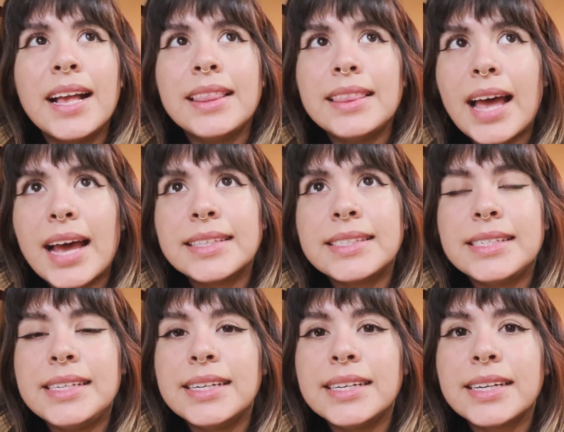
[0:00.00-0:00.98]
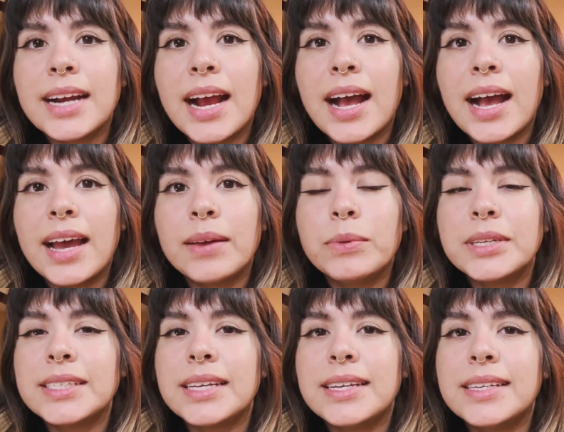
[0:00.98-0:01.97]
Last year I
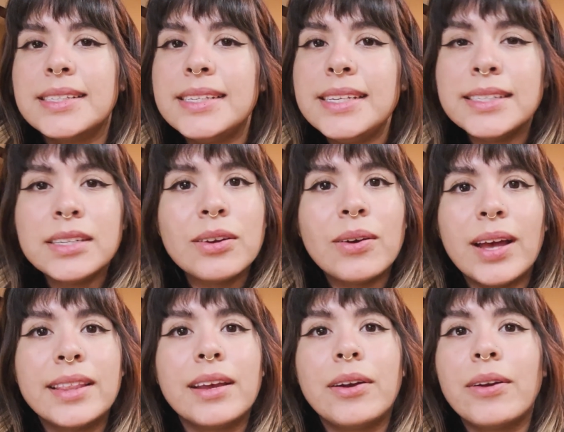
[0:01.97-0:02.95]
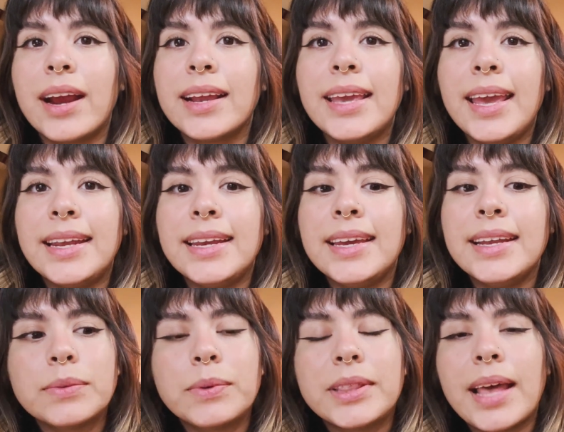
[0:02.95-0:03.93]
was a seasonal at the Grand
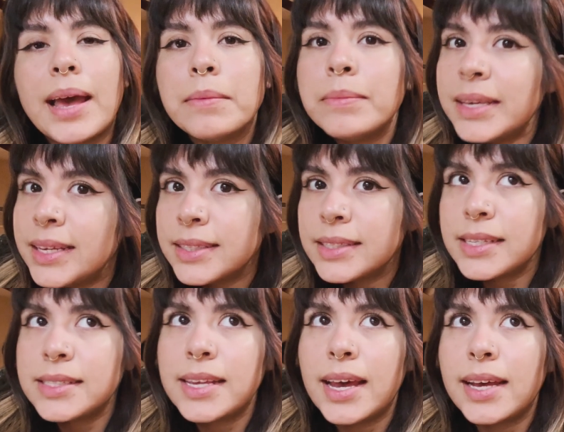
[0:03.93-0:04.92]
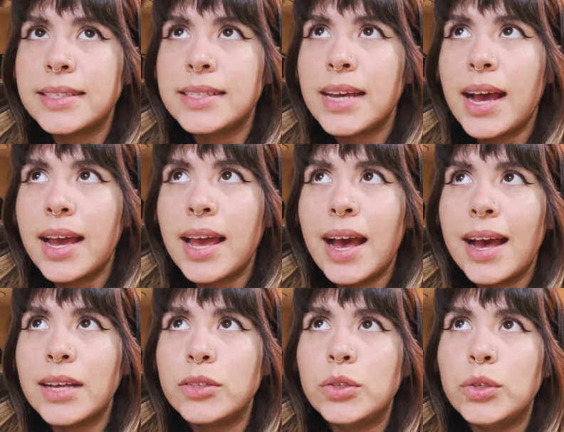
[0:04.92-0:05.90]
Canyon. What that means is that I
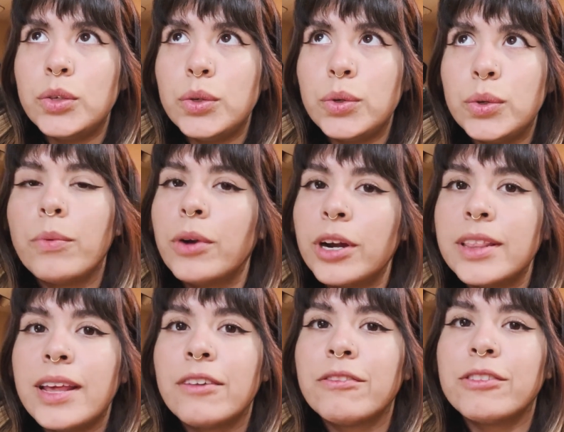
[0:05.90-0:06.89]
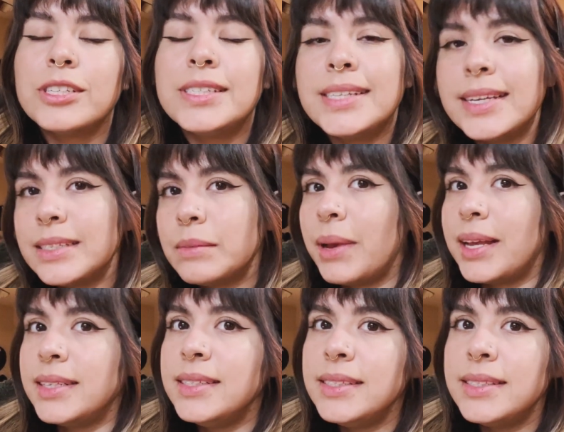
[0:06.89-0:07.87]
had to work there for 6
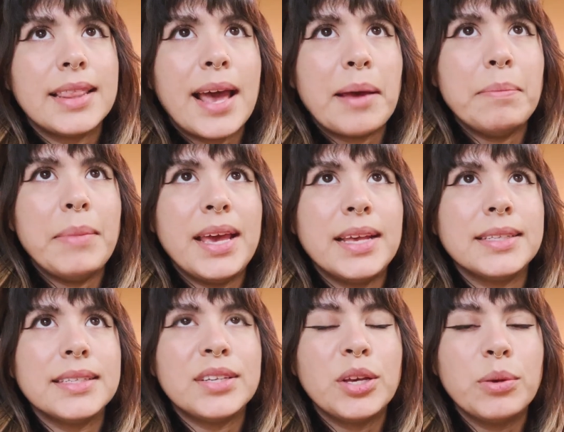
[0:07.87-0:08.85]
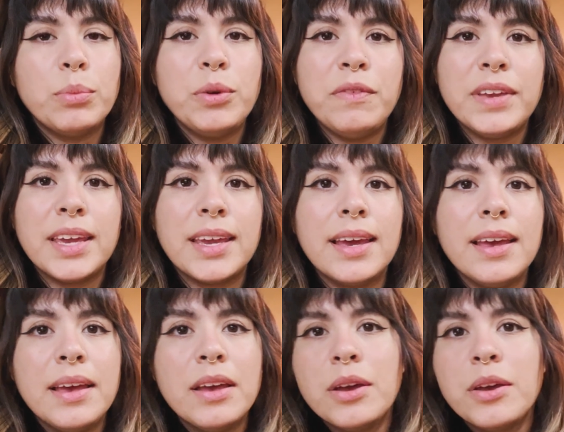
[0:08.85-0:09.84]
months. That meant
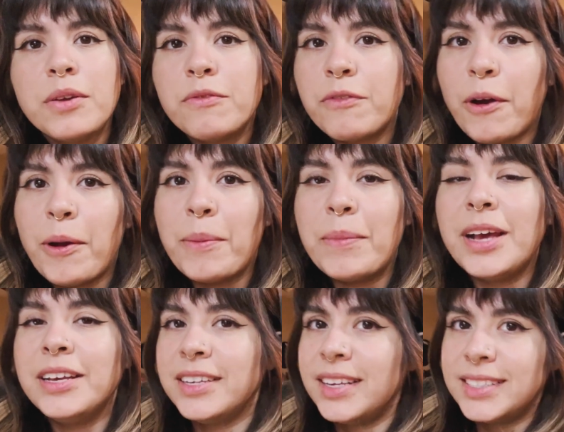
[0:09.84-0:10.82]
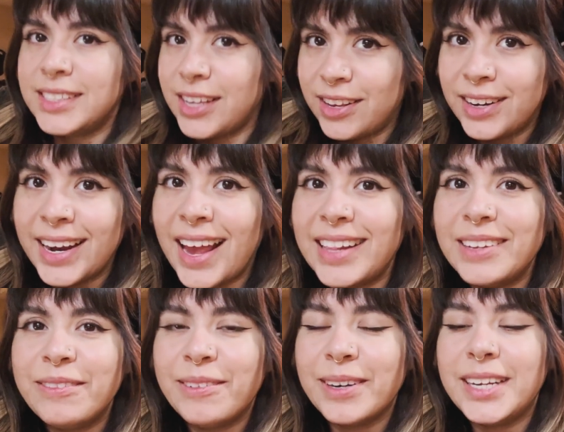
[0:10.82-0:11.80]
moving from Southern
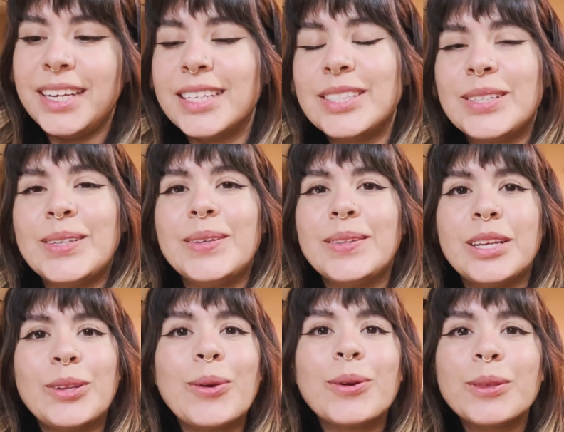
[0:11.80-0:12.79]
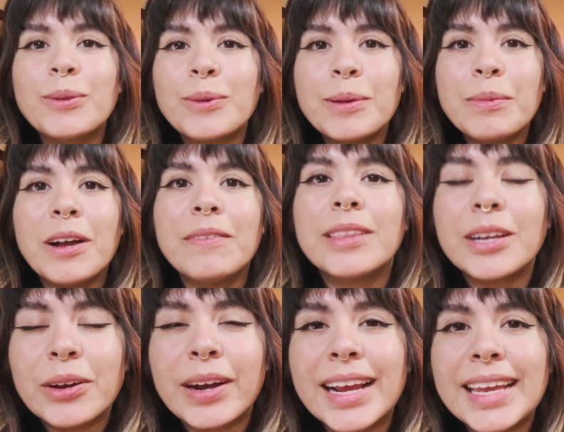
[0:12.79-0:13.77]
California to the north rim of the
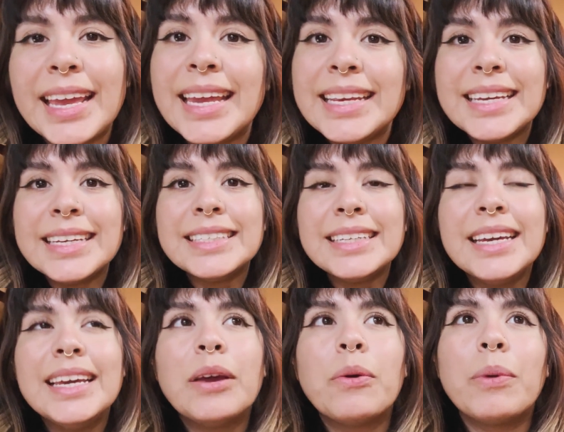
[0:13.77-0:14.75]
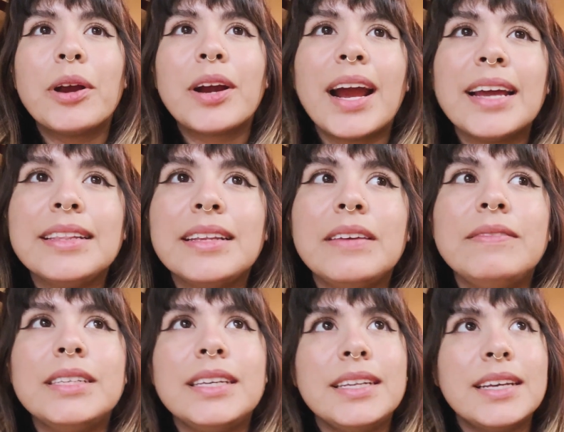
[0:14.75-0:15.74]
Grand Canyon, where I
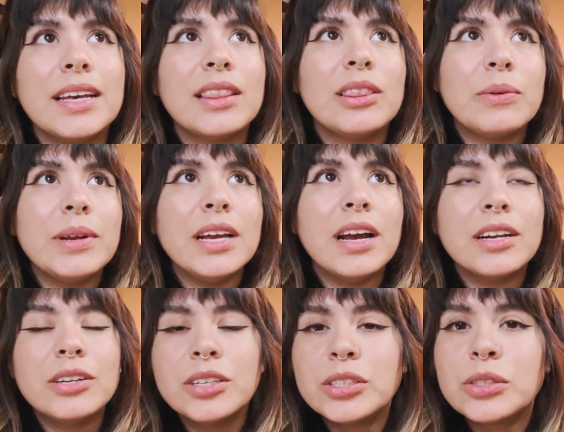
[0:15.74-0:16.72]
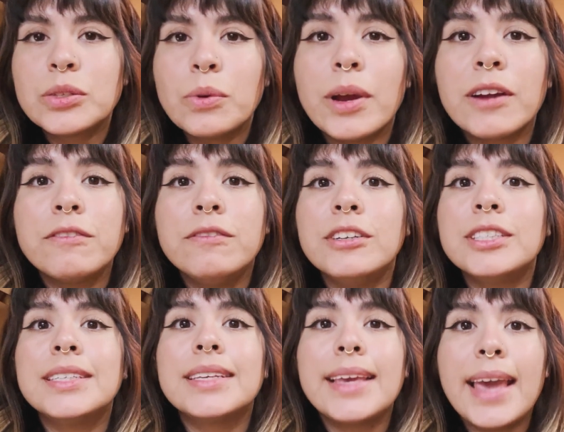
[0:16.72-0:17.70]
lived in a 300 square
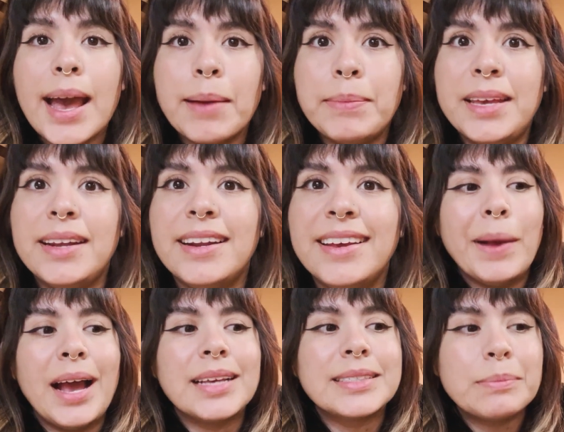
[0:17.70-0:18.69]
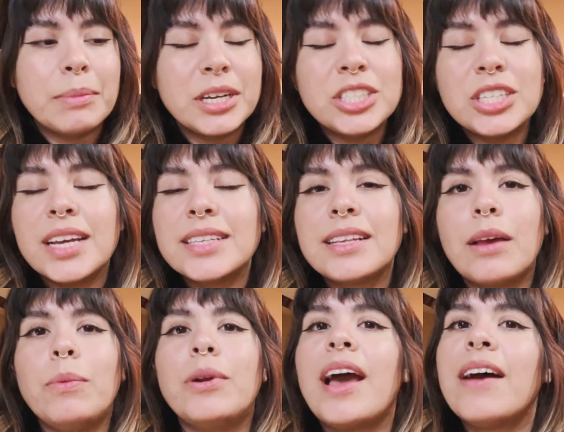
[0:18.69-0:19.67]
foot cabin. As much as
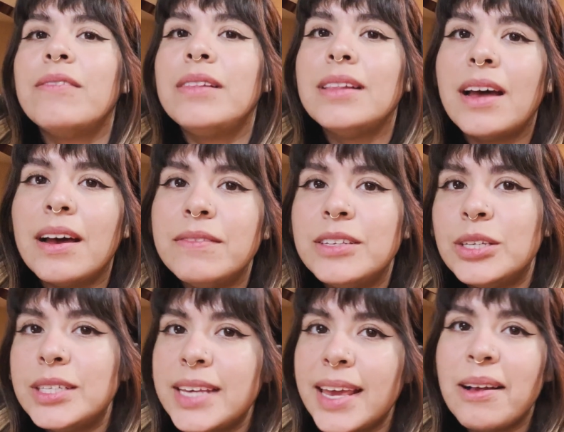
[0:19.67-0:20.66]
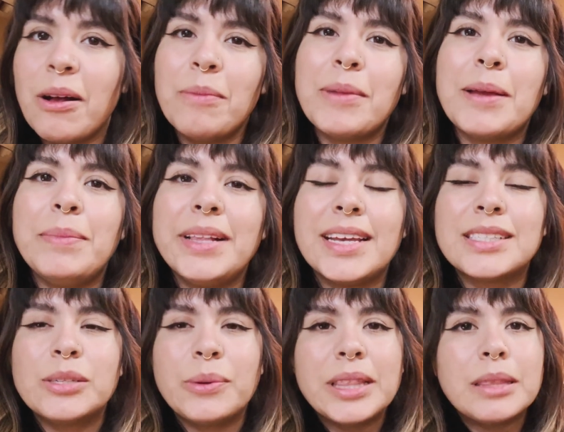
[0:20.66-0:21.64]
I would have loved to take all my
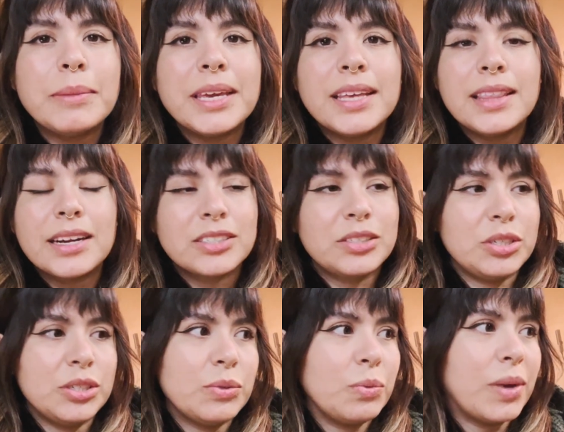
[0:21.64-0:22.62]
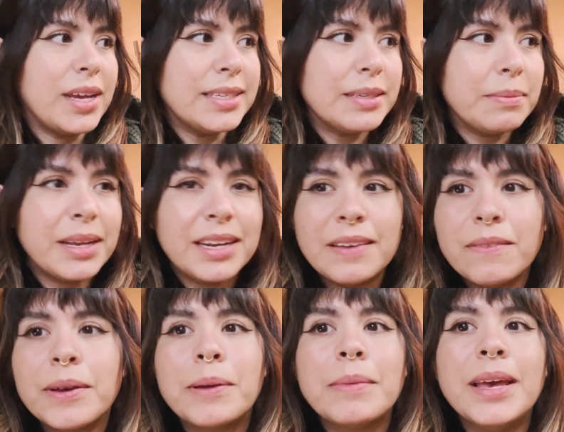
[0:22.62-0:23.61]
plants with me, there's just way too many
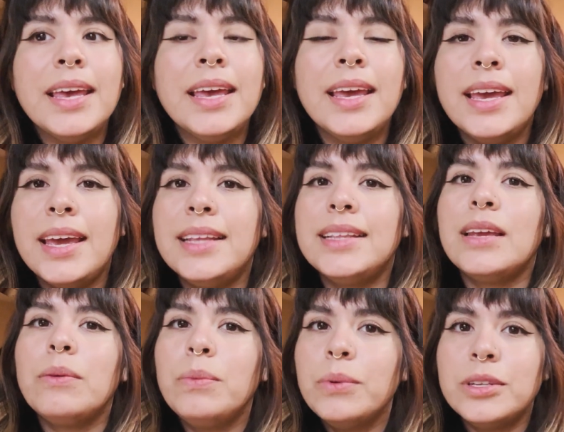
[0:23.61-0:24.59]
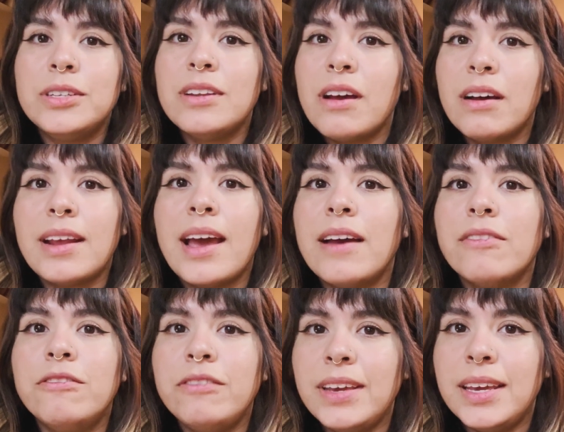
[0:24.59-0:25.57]
of them and they would not
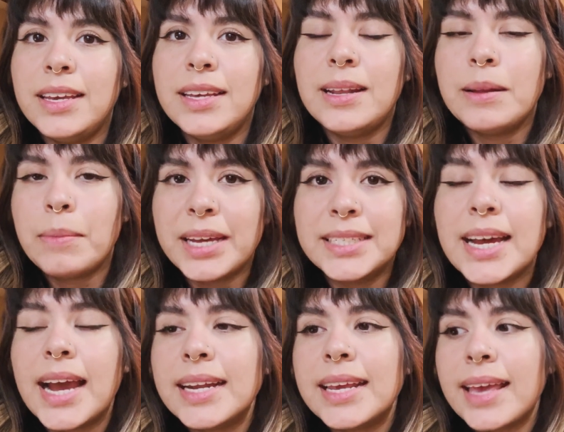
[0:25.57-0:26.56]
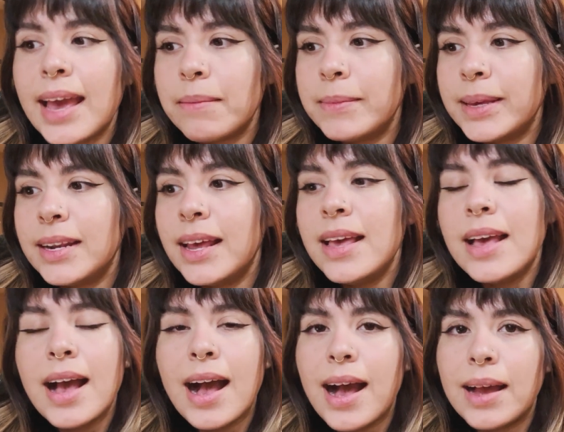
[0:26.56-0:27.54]
have fit in my tiny cabin.
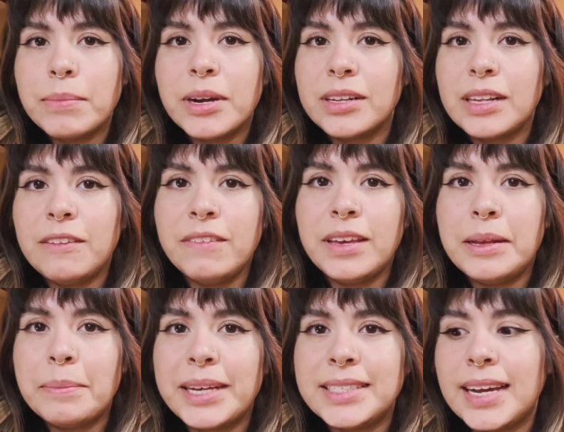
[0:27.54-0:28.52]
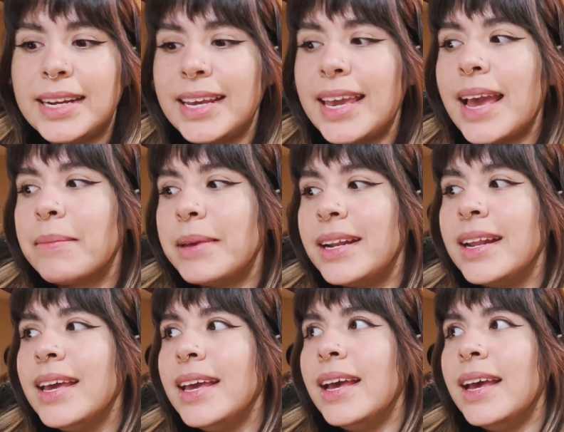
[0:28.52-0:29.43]
I barely fit in my tiny cabin.